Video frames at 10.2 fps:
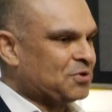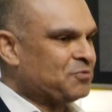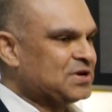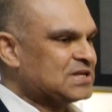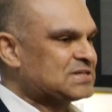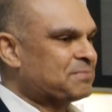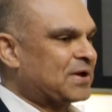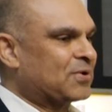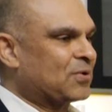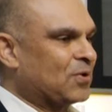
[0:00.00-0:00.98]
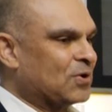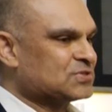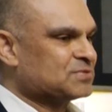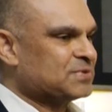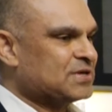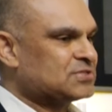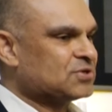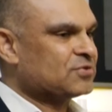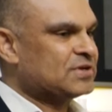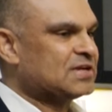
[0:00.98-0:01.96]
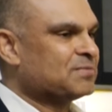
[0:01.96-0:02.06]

When I say microcosm, it's not really